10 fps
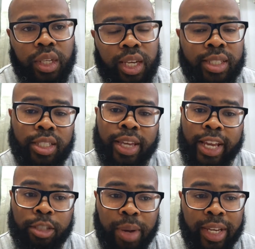It's a
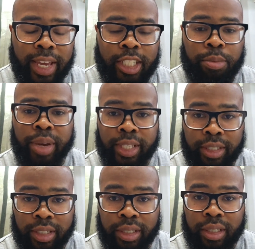case by case
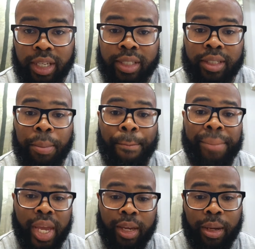basis, it's a
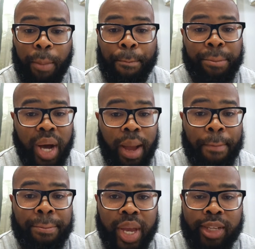bank by
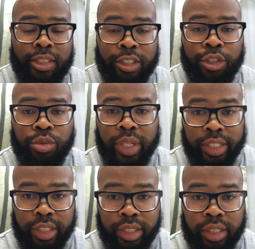bank
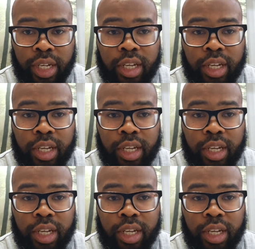situation.